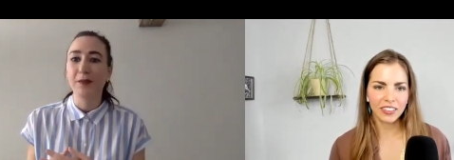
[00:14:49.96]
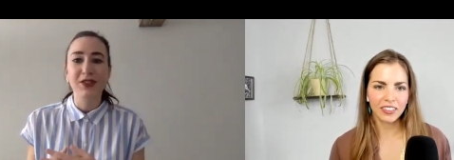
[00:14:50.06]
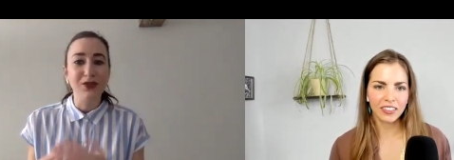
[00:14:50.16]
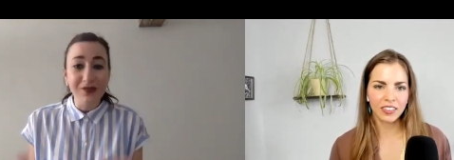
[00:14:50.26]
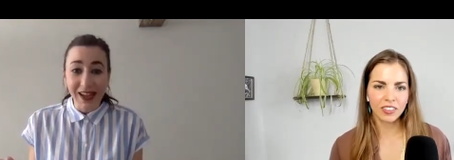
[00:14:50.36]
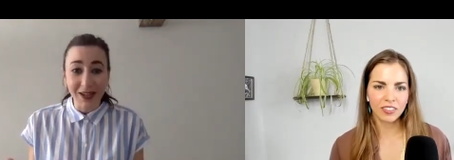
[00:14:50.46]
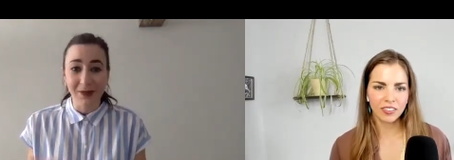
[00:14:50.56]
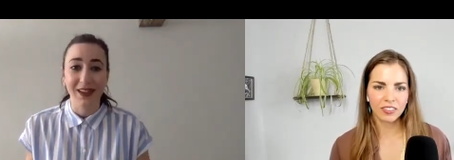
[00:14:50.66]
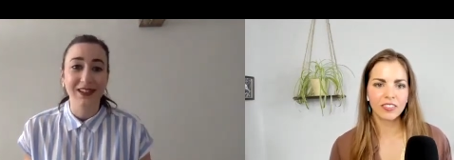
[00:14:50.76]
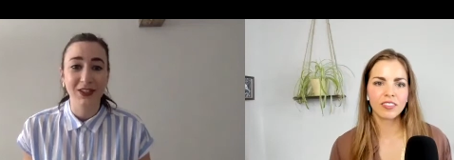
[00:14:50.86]
Speaker 1: you name
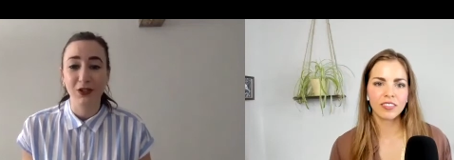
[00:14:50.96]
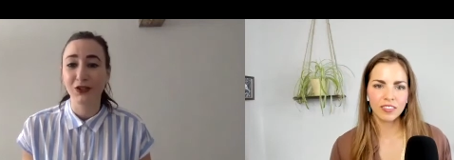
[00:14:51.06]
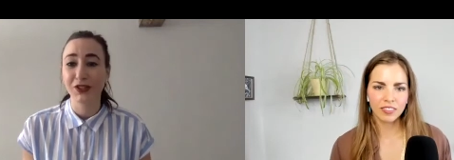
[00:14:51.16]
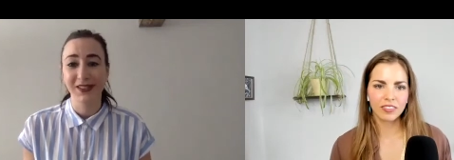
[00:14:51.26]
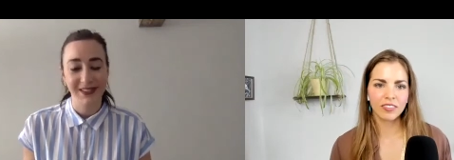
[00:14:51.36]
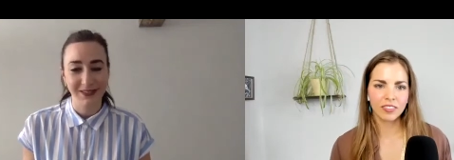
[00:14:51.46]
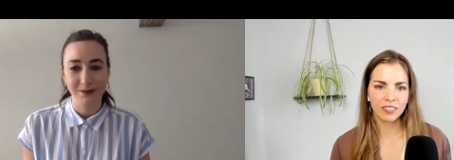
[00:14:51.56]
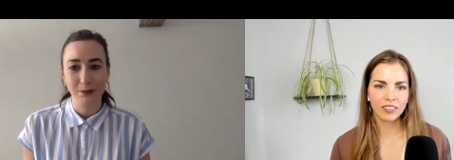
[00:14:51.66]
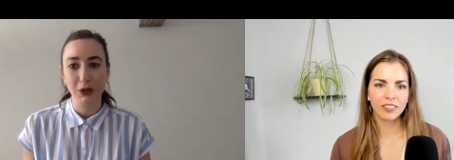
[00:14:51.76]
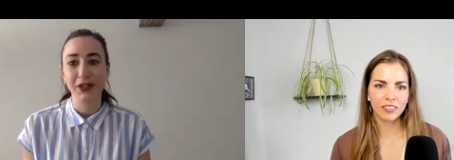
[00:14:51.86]
it, you know, just
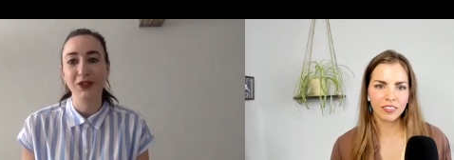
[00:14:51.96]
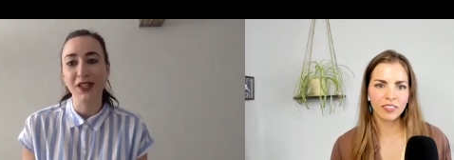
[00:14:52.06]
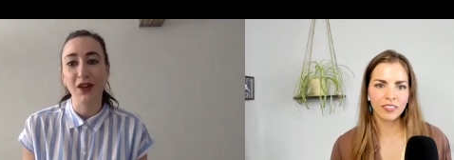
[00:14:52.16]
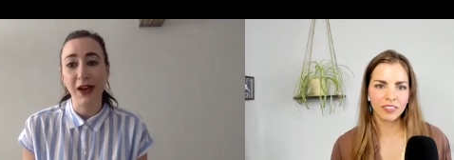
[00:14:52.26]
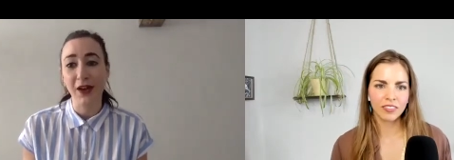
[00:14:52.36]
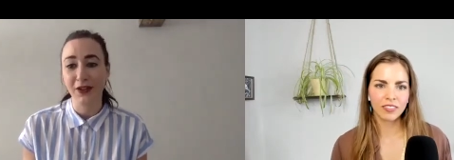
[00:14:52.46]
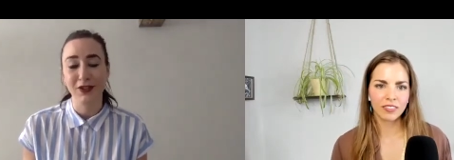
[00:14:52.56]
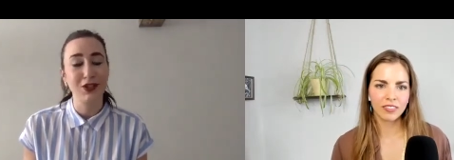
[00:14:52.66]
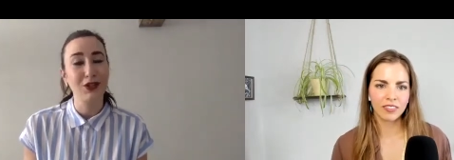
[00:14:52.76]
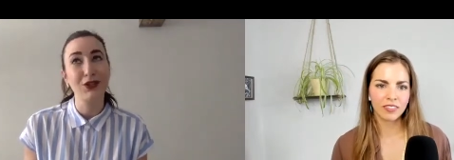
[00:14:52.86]
putting yourself out there is
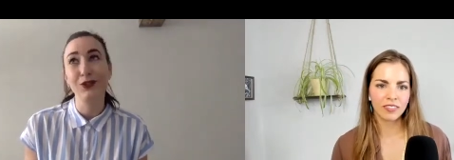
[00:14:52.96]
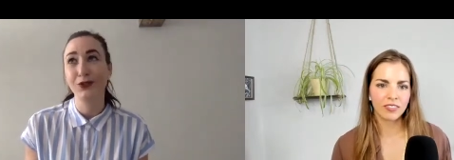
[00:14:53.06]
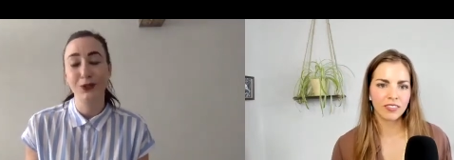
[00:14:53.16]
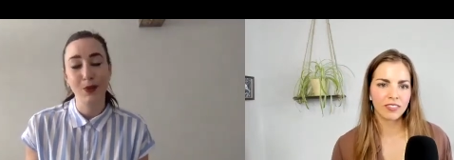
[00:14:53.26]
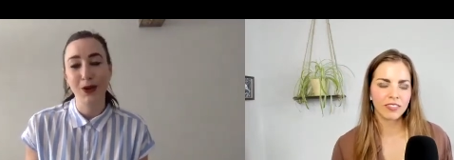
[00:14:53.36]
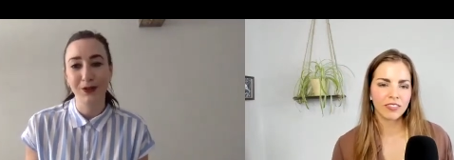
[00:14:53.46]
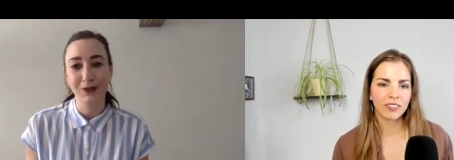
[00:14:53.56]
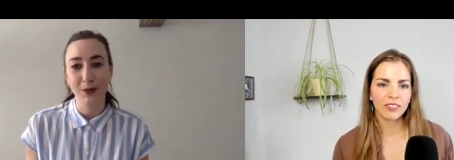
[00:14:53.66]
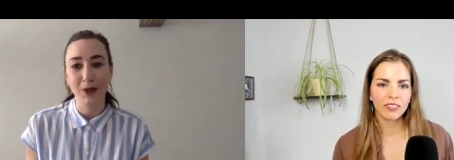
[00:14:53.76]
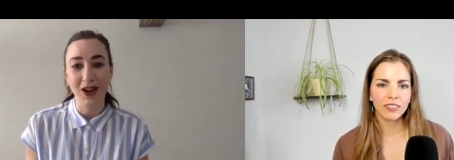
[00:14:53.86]
a huge part of
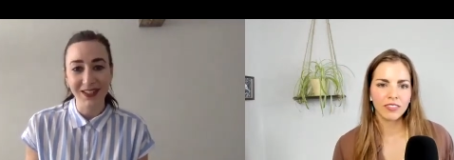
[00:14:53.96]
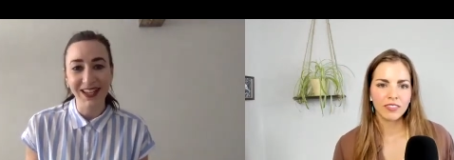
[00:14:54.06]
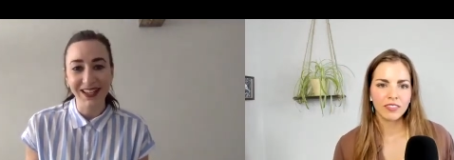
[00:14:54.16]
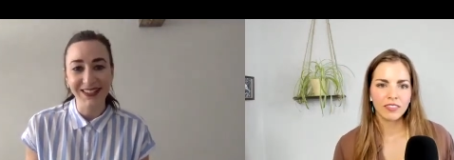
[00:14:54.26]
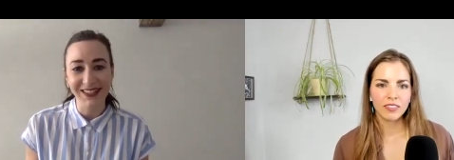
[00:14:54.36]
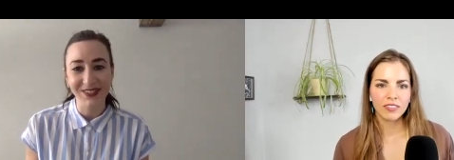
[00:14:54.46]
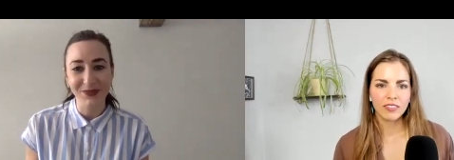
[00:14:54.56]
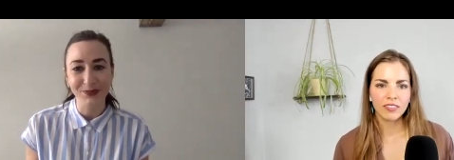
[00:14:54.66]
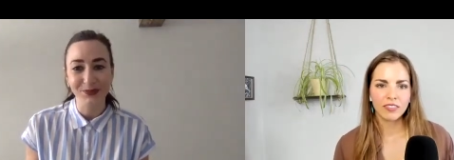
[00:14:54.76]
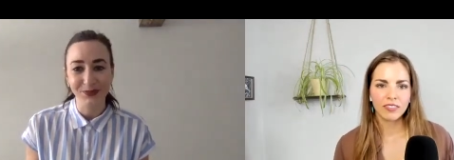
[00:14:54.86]
the process.
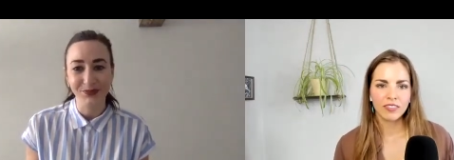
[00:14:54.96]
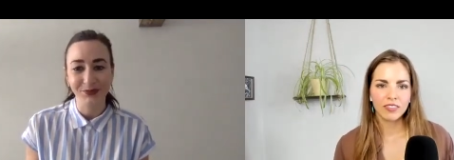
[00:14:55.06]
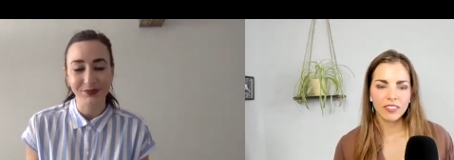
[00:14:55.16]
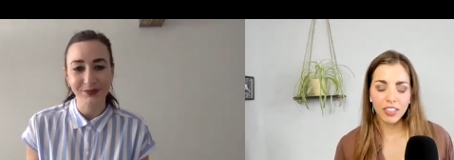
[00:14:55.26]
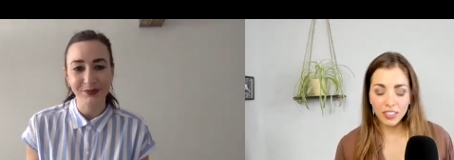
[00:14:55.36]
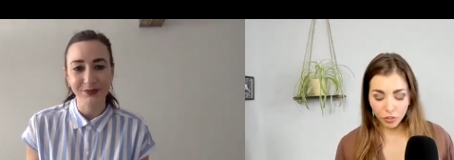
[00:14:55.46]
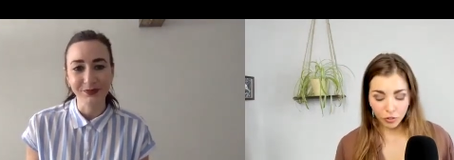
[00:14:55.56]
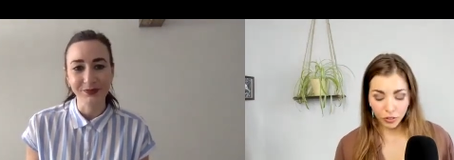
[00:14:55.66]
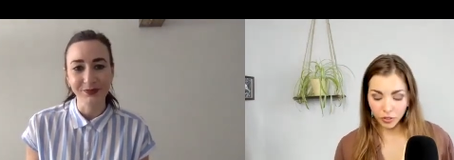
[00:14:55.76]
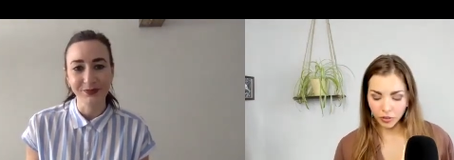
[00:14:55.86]
Speaker 2: That's
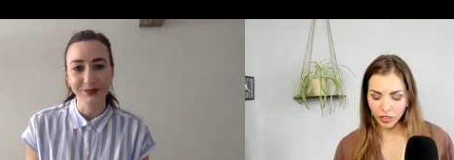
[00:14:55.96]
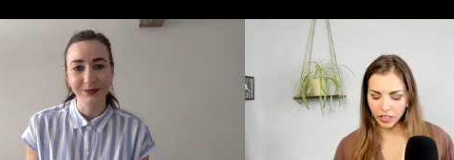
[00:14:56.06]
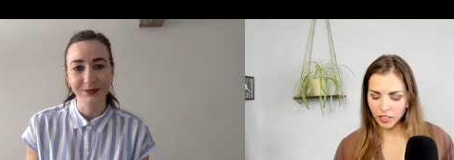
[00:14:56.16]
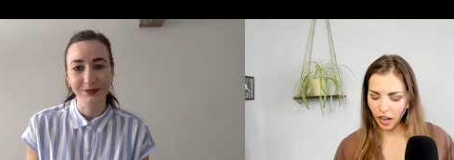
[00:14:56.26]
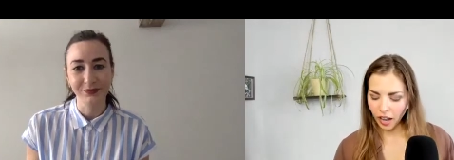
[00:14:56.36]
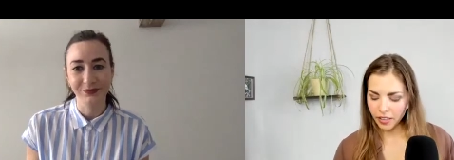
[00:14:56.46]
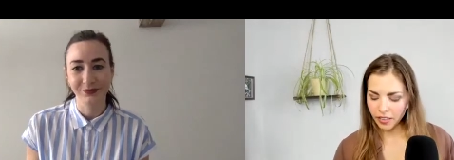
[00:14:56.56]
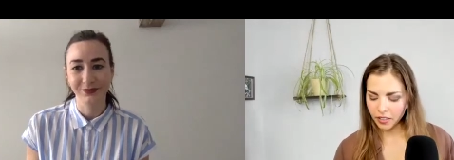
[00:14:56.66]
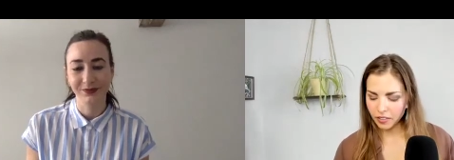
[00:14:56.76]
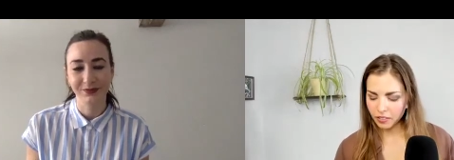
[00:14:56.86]
true. And I
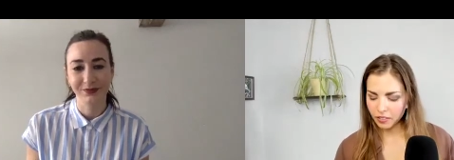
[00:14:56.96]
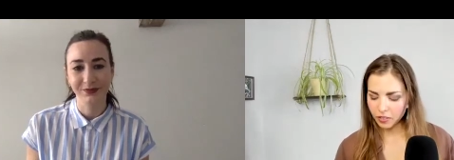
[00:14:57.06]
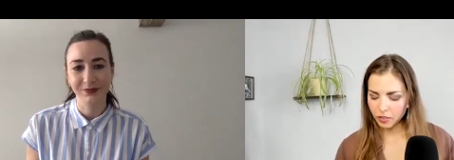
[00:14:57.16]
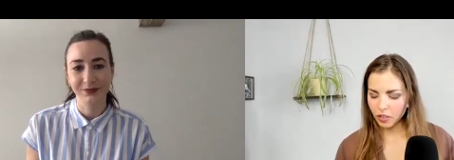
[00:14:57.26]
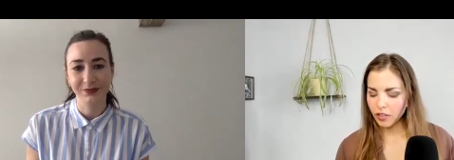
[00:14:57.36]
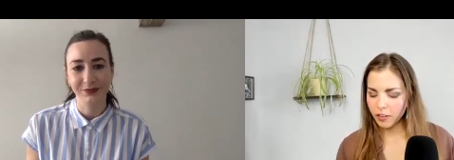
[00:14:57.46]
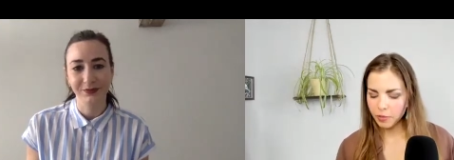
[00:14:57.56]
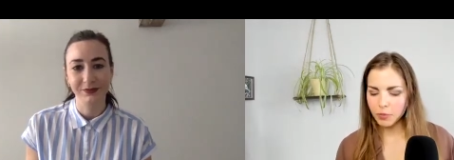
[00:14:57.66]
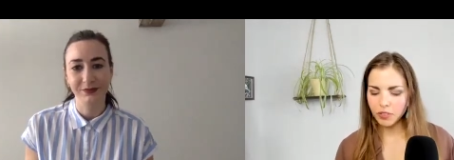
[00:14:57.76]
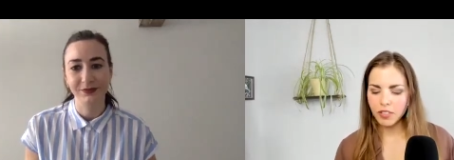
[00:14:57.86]
think a lot of
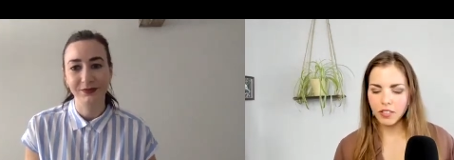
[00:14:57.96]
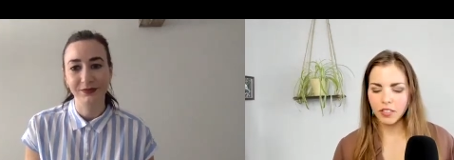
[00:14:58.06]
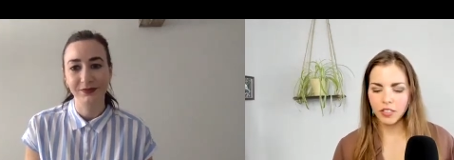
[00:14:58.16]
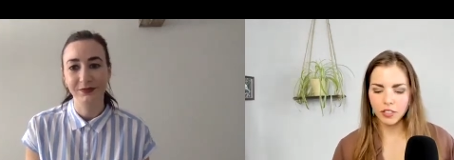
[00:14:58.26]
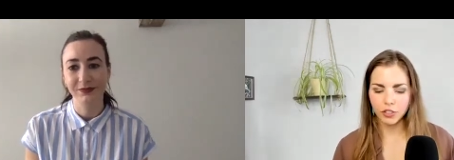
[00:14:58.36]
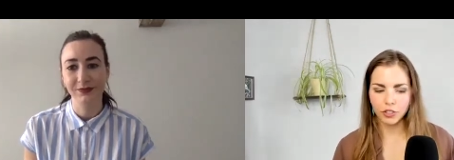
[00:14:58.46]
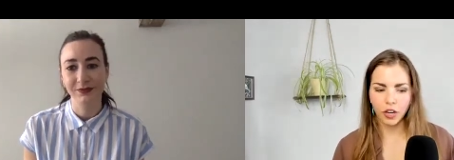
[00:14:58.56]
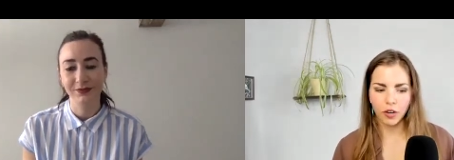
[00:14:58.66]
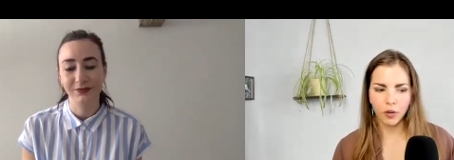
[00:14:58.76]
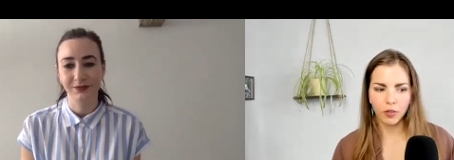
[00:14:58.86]
people listening to this
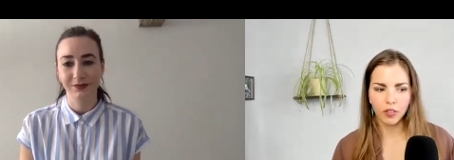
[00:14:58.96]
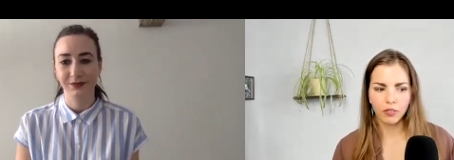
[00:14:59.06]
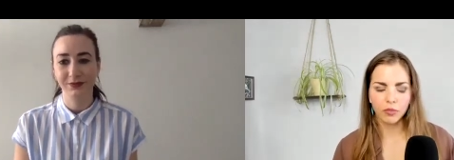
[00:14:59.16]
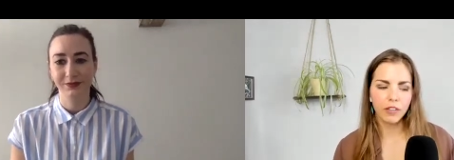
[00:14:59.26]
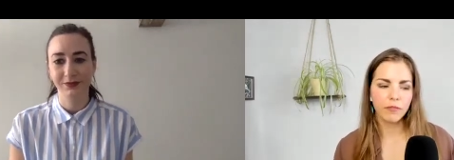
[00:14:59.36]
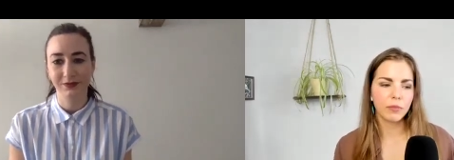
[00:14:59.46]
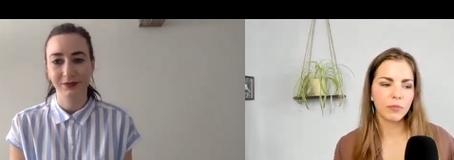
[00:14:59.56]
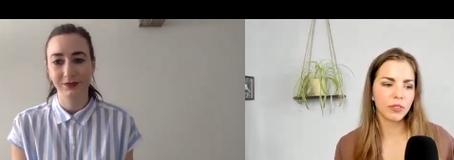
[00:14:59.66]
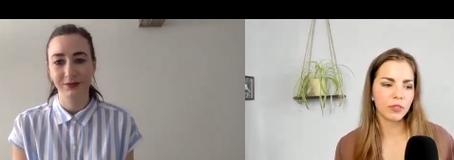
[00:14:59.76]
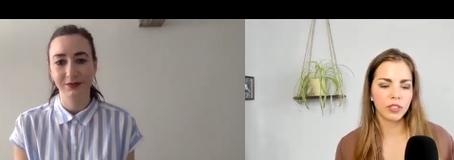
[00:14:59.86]
show, we have
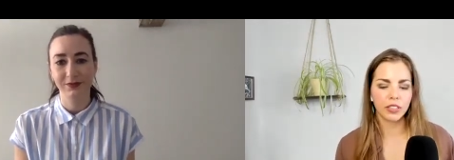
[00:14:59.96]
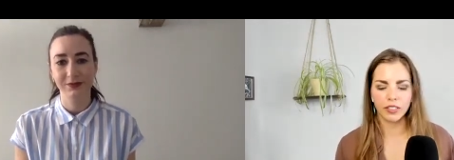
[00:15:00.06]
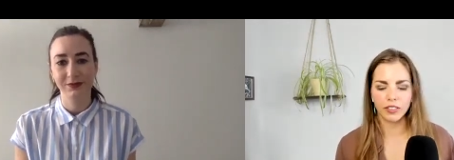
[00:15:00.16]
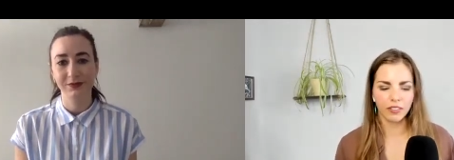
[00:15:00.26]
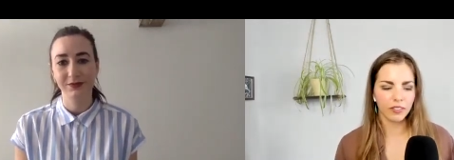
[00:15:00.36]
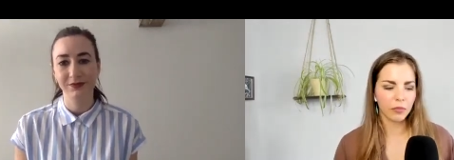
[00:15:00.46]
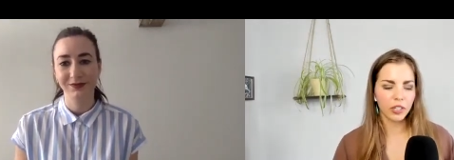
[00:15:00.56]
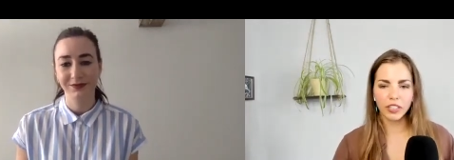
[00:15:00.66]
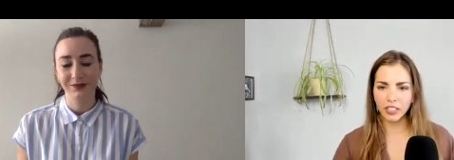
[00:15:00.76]
people who are in marketing and